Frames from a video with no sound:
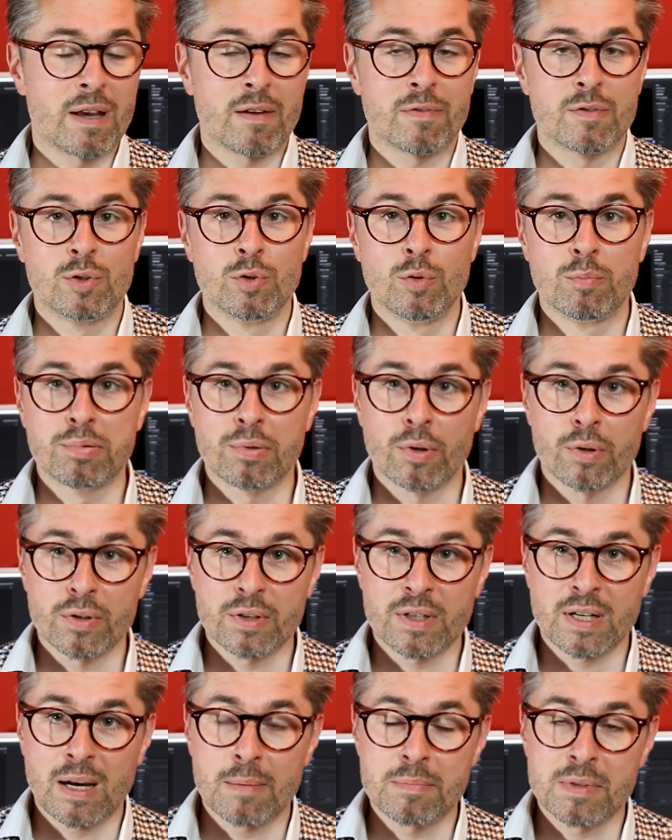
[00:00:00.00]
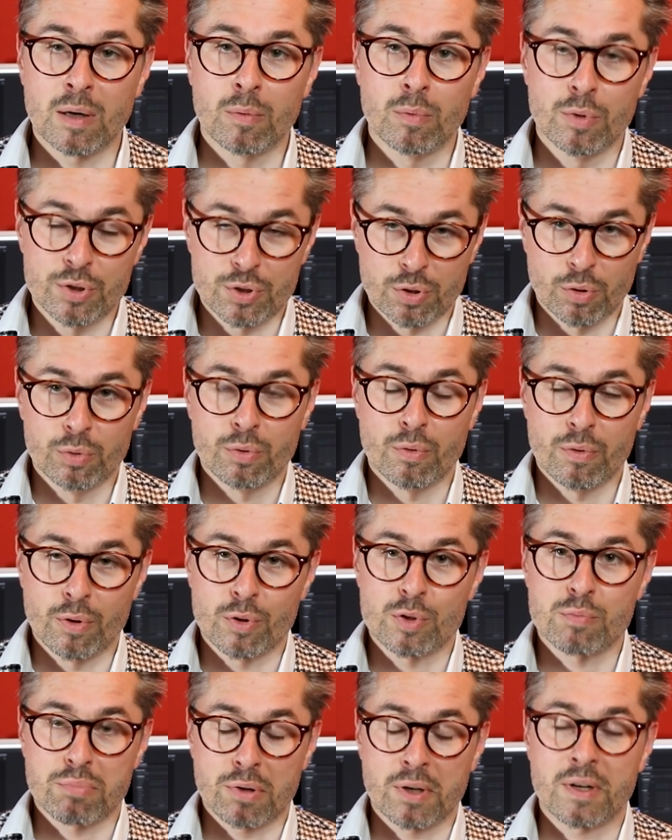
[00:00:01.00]
I have two prototypes. I will show you
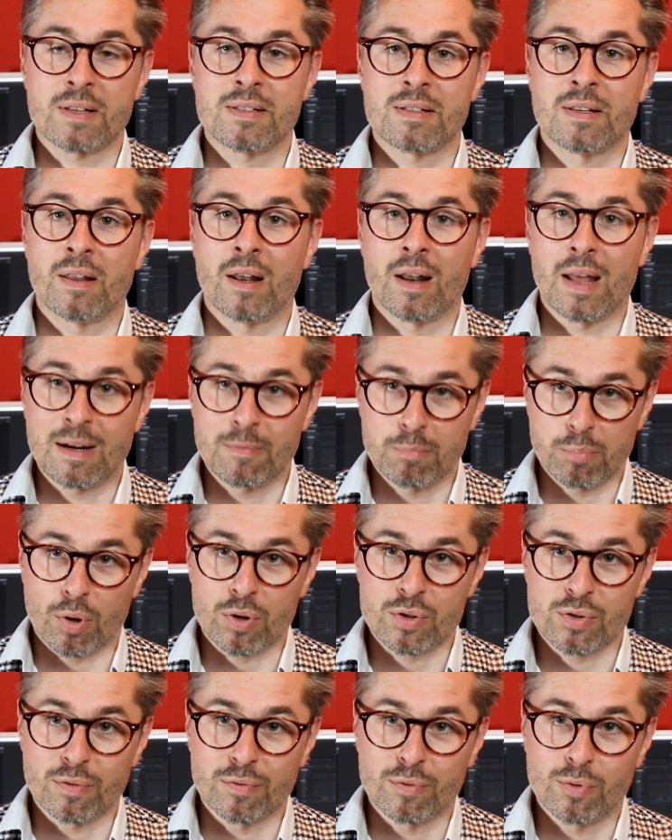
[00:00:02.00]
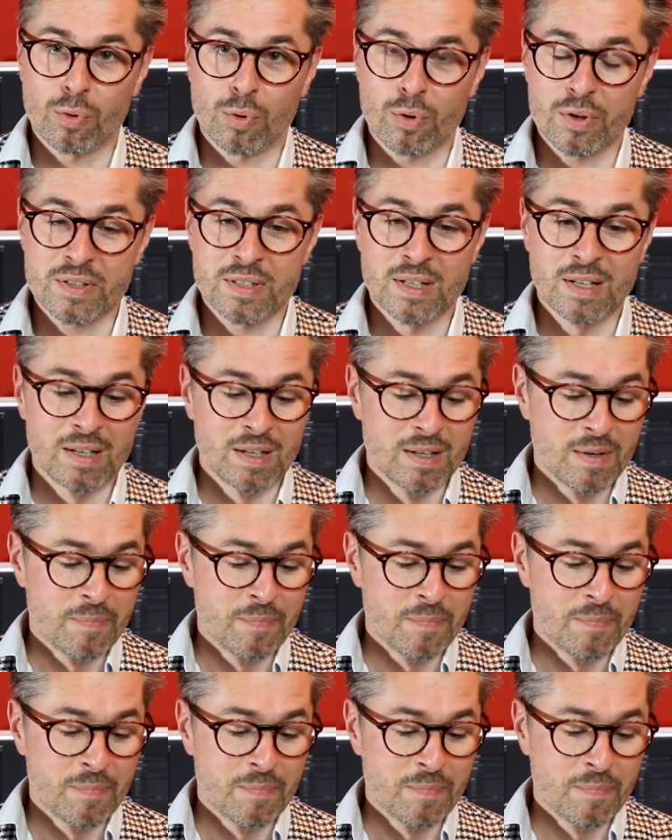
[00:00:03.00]
those products in the Lightbox, of course.